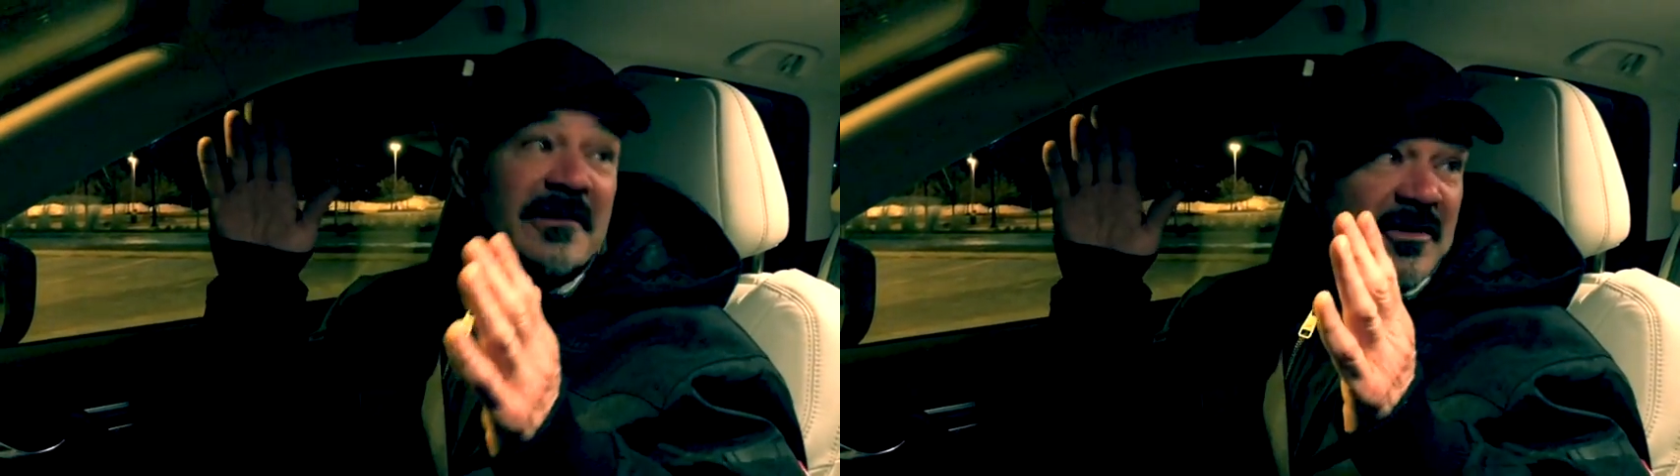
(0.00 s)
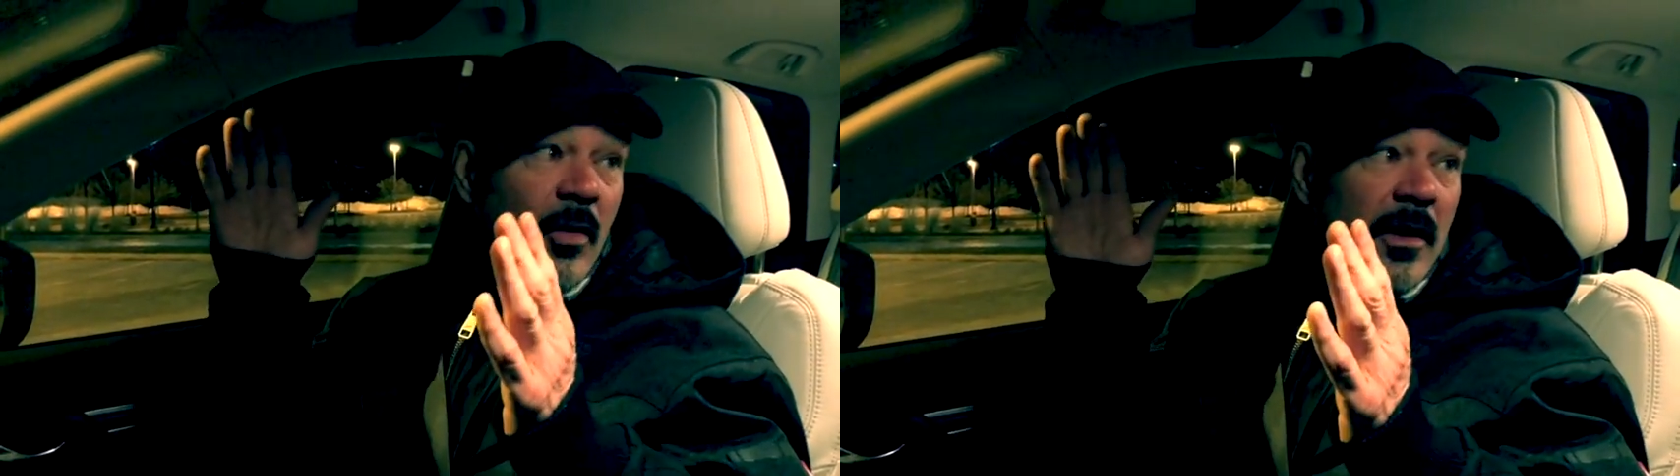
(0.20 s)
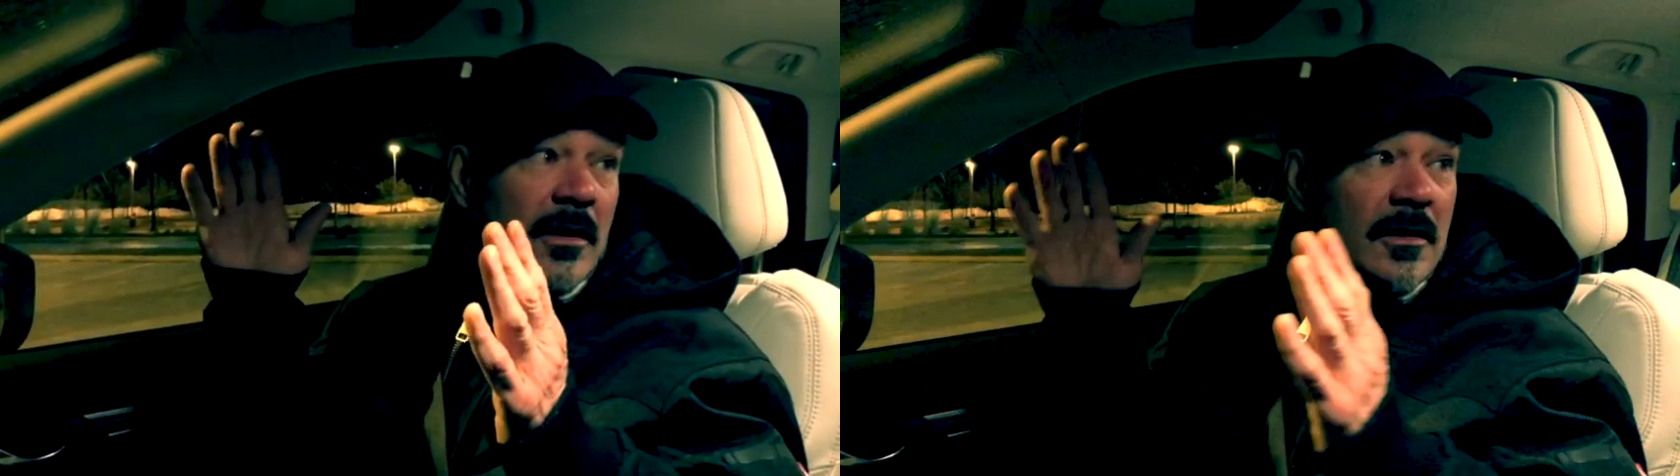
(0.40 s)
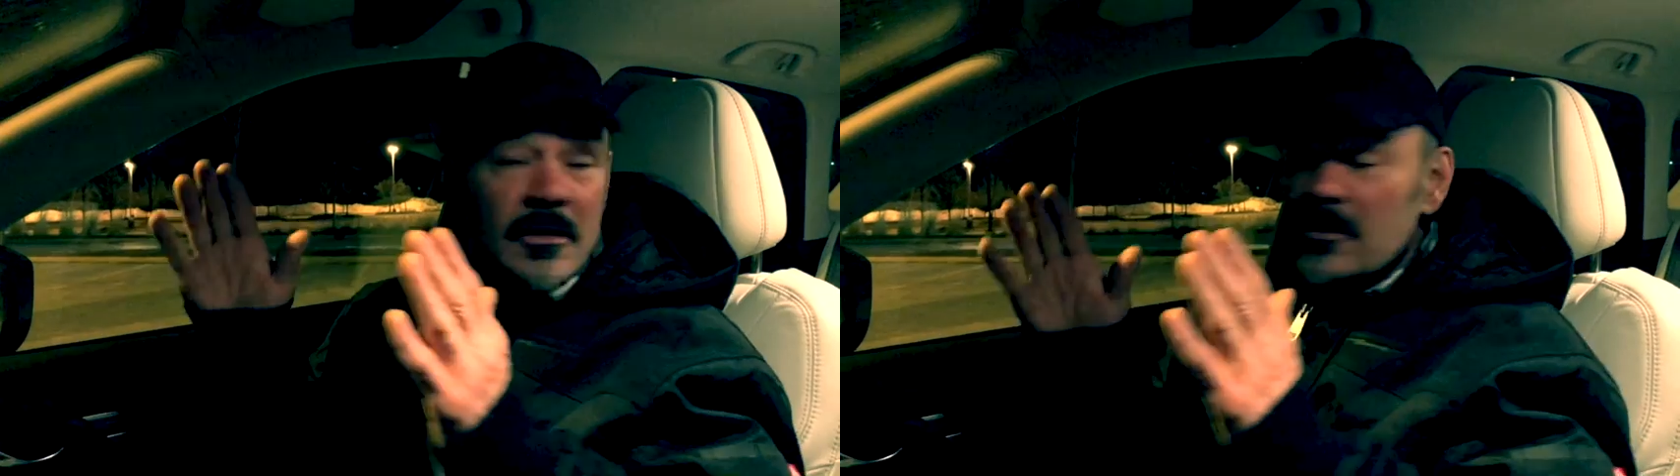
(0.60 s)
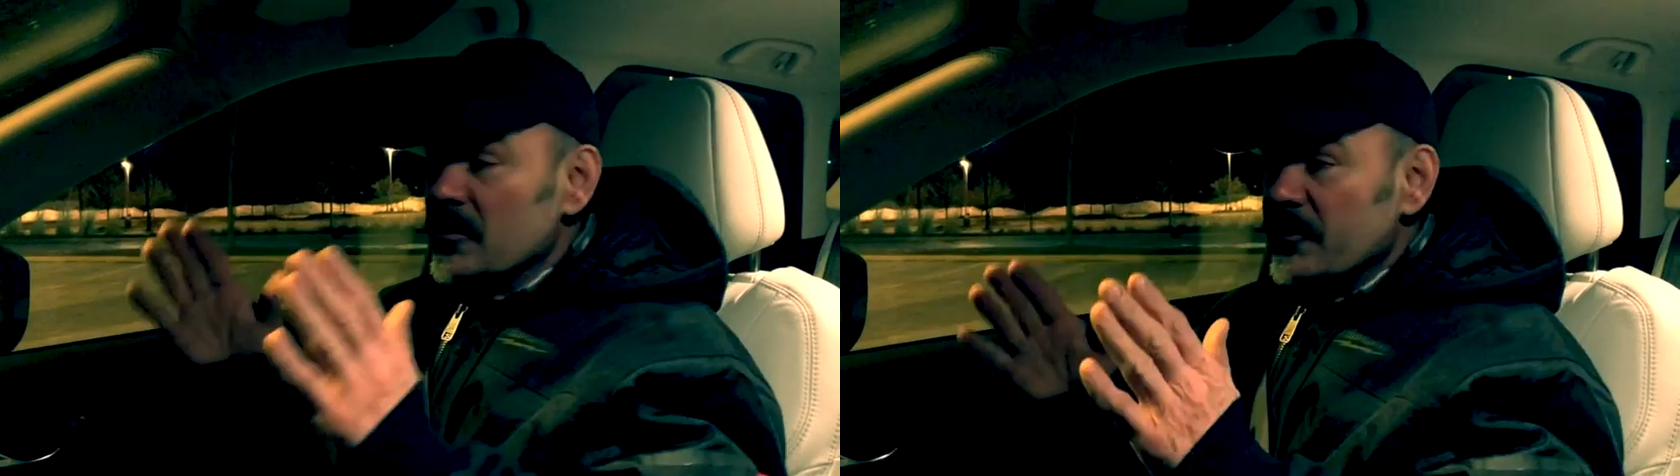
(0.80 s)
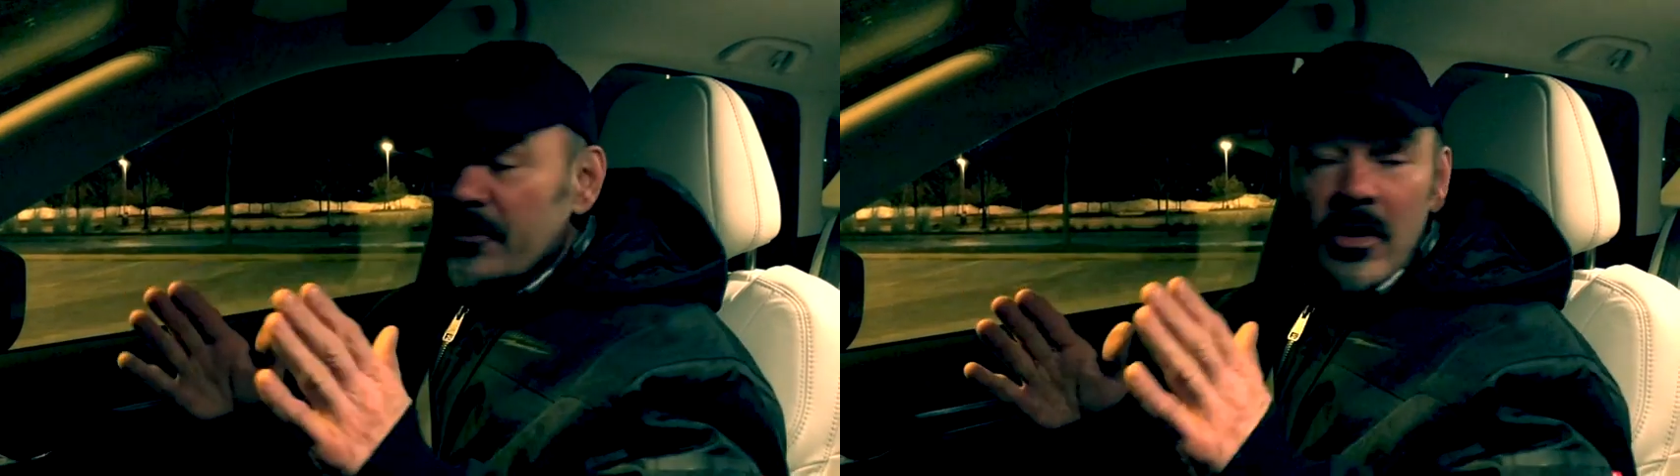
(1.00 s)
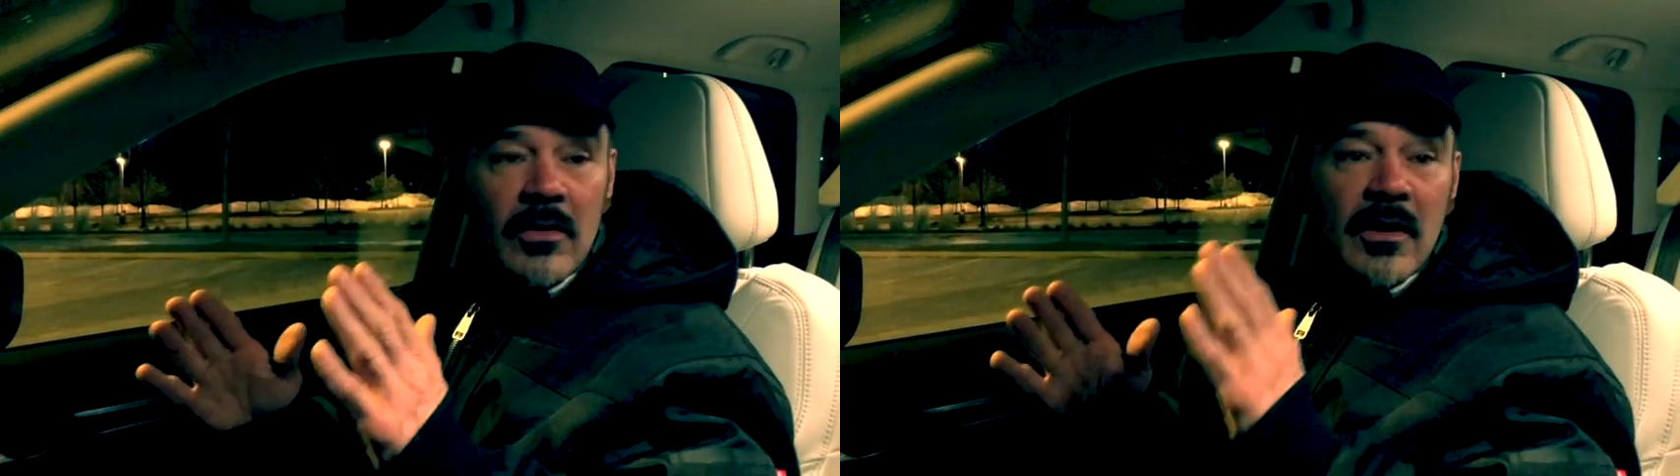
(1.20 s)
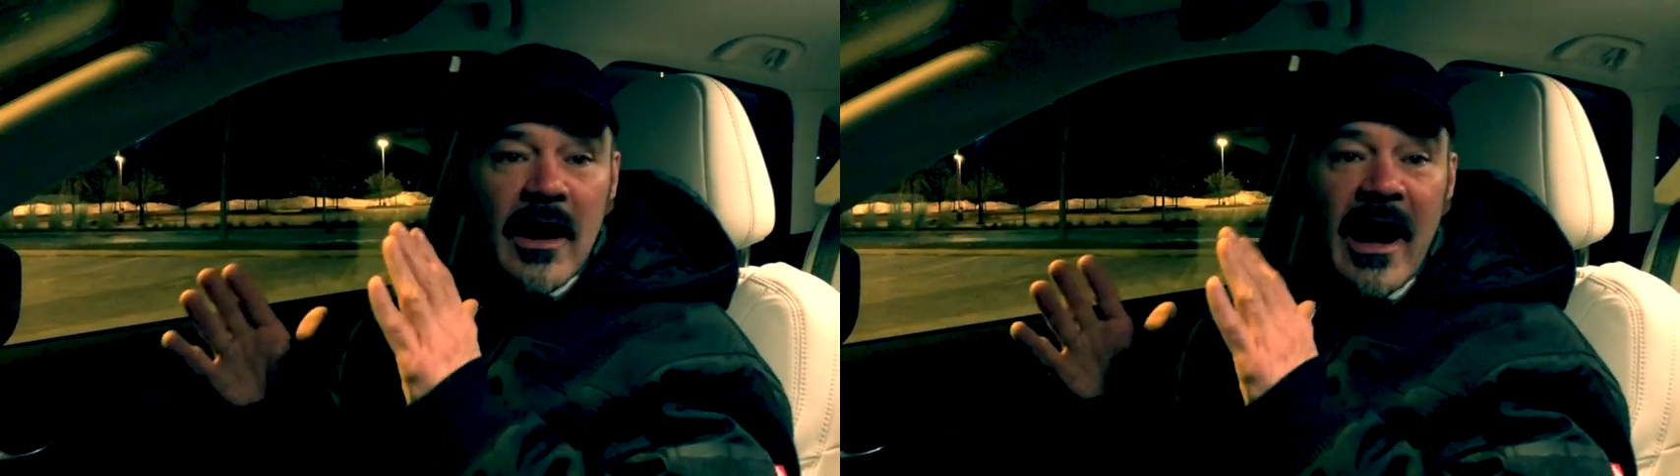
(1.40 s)
score. score. Oh. You know,
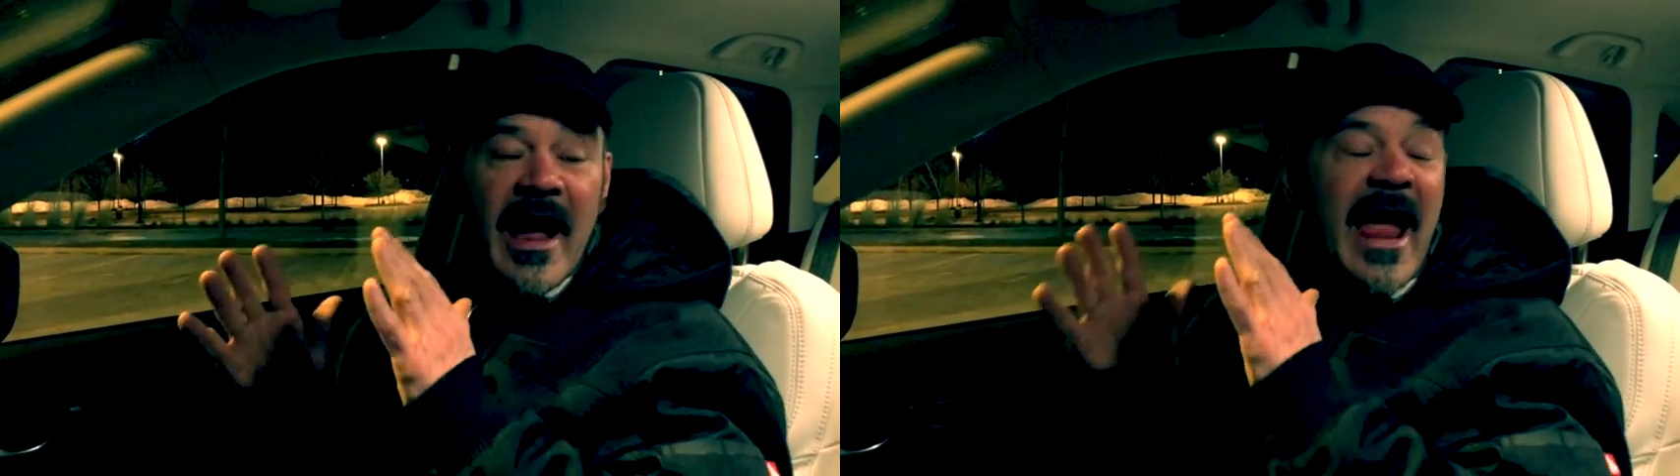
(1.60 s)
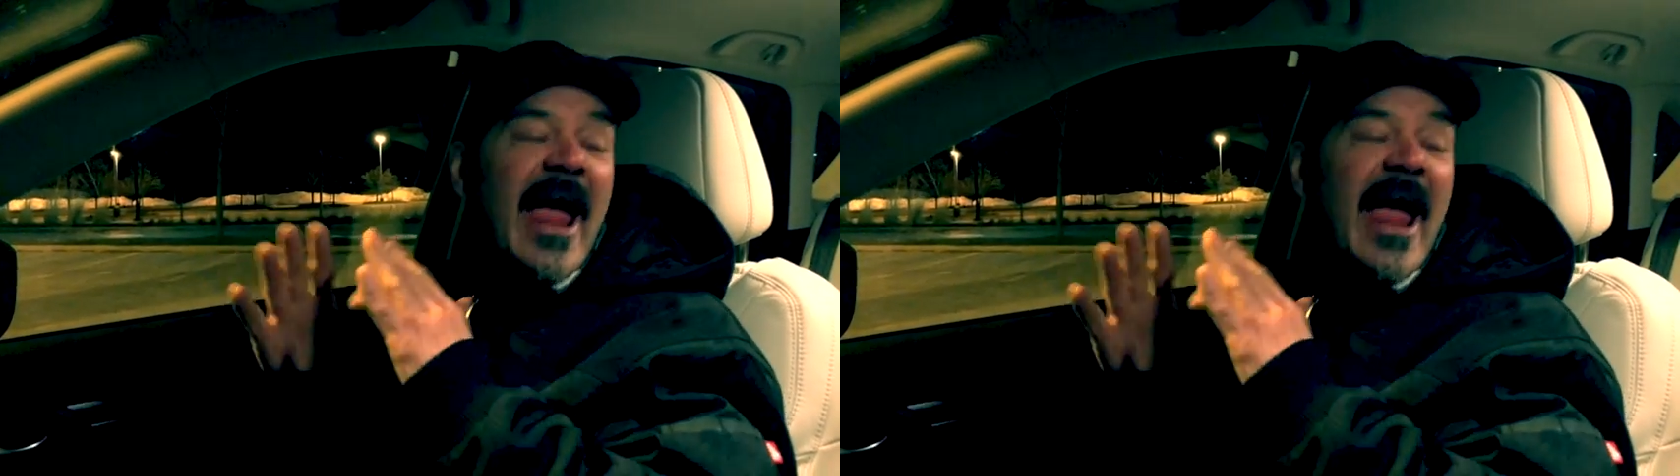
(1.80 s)
yeah.